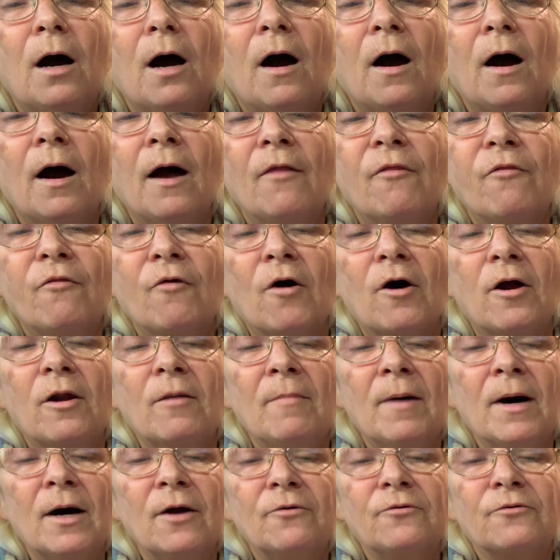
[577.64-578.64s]
I thought
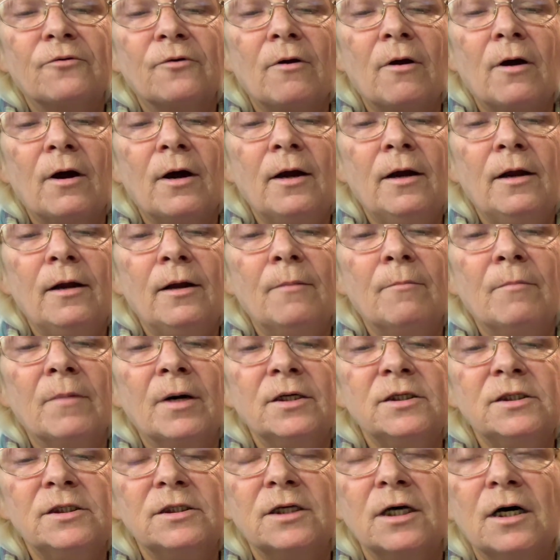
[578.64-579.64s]
about trying it
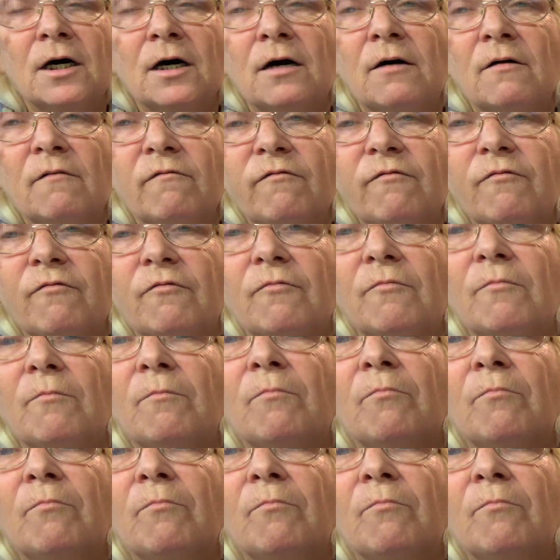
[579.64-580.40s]
myself,